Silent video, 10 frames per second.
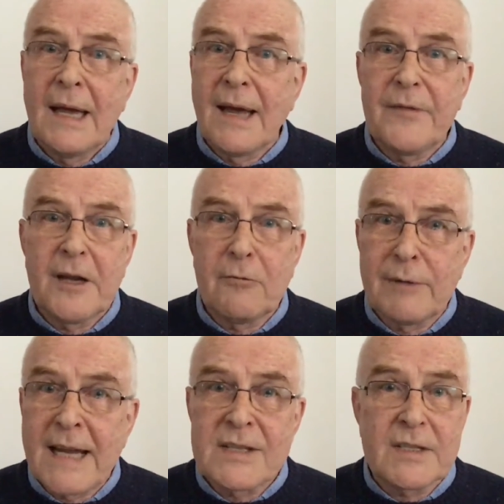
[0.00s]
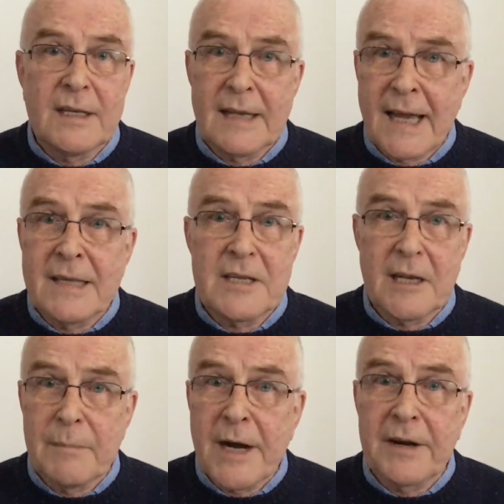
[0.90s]
and their rancid
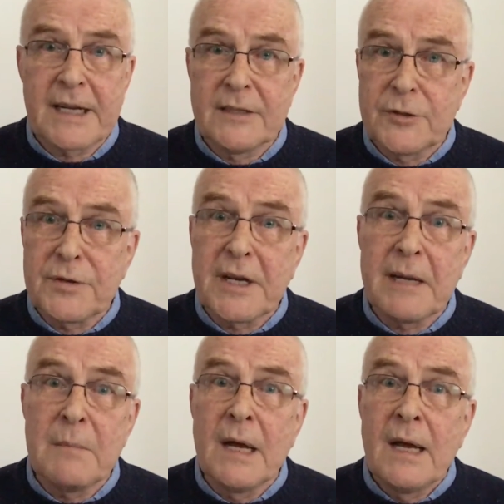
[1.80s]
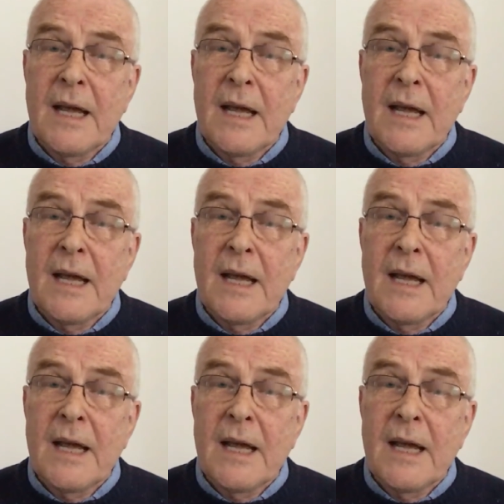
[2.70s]
anti-American dream.